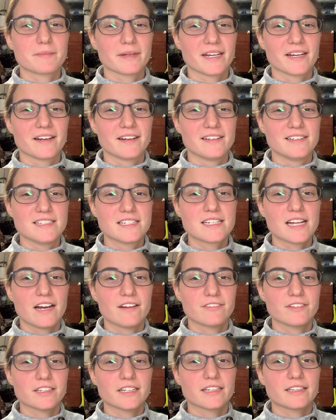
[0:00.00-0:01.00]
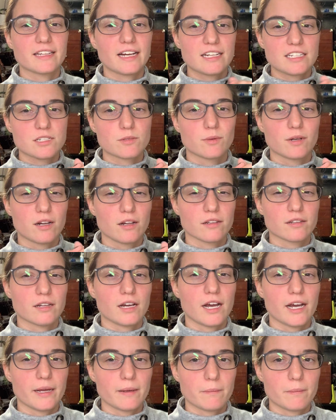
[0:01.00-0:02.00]
because I feel like that's what all the
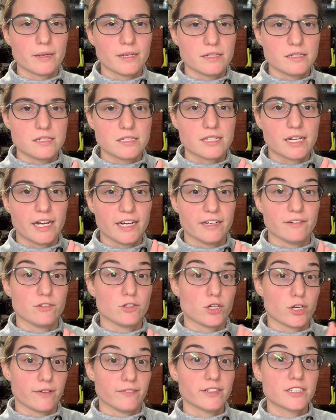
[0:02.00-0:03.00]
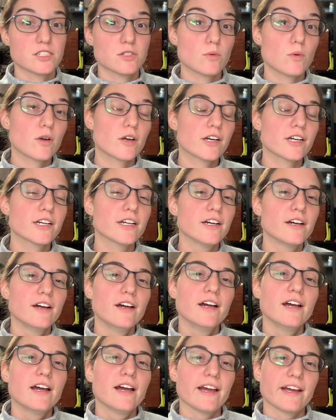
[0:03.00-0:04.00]
hype has kind of driven toward.
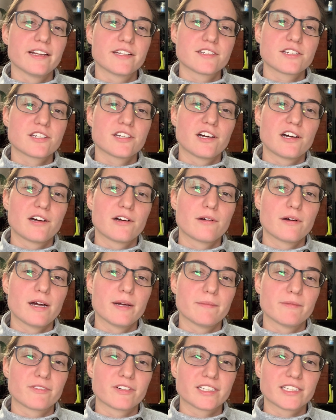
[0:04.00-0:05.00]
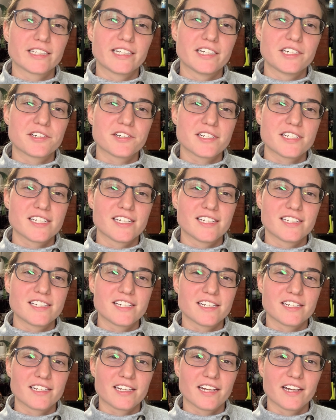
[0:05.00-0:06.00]
And so I'm really interested
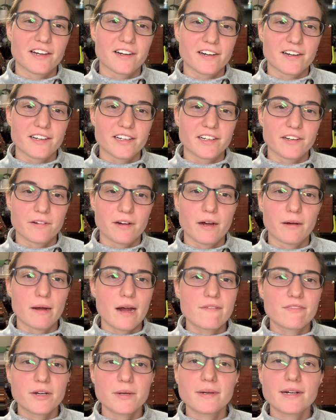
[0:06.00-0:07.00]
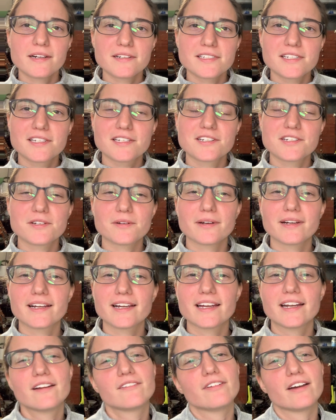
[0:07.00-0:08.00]
to hear, you know, how everyone else is enjoying
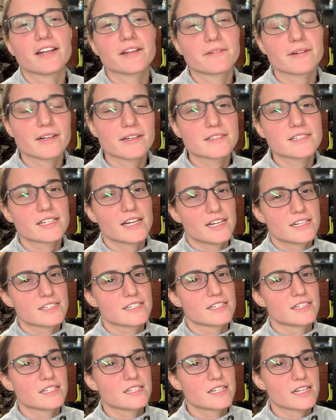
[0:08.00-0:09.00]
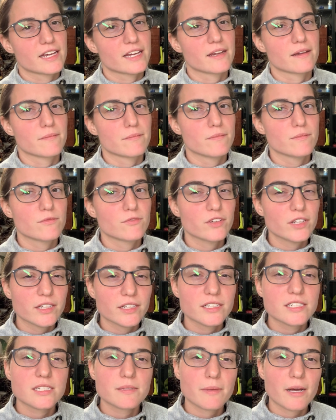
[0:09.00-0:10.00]
it, if anyone else has the same
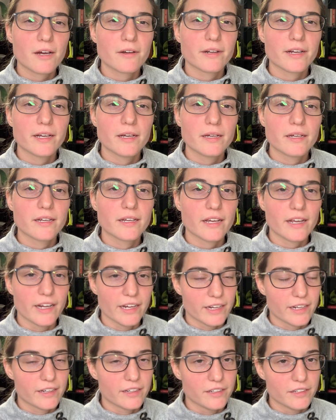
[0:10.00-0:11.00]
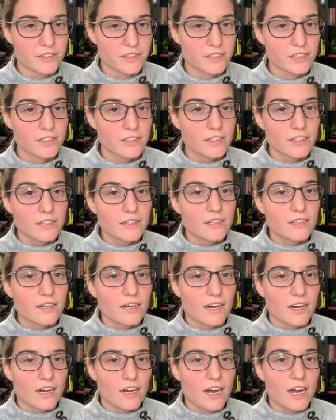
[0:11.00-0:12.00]
feelings about it. And
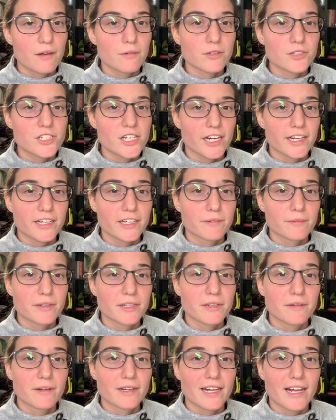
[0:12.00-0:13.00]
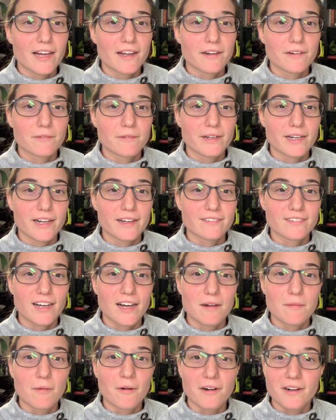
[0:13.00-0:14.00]
I will check in with you again when I've
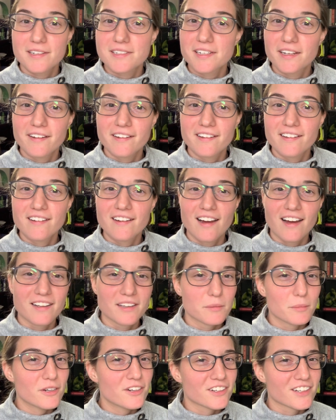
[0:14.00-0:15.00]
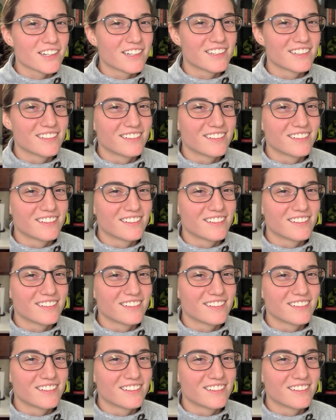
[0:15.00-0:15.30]
got more to say on the book.